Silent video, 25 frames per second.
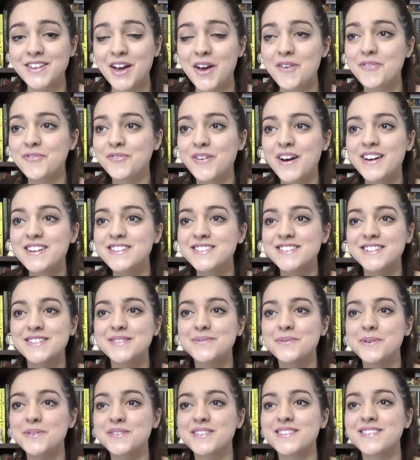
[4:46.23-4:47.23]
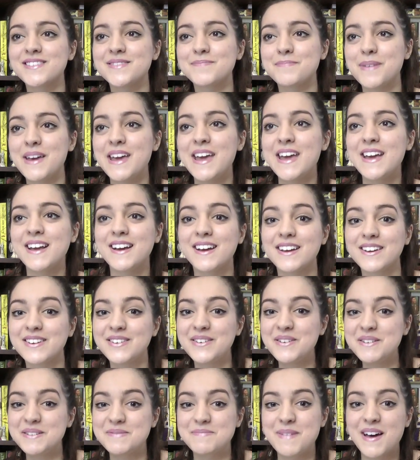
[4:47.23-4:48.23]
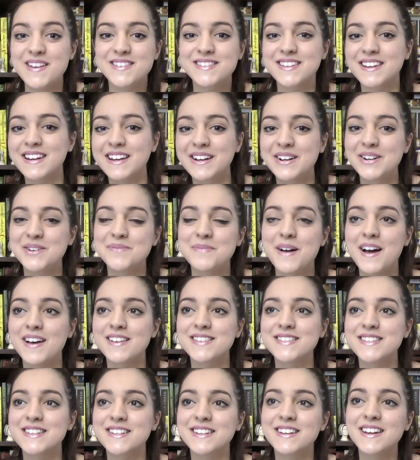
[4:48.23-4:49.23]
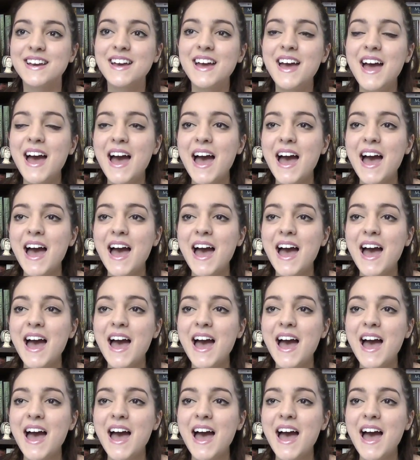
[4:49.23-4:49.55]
their friend just wasn't being a good mentally ill person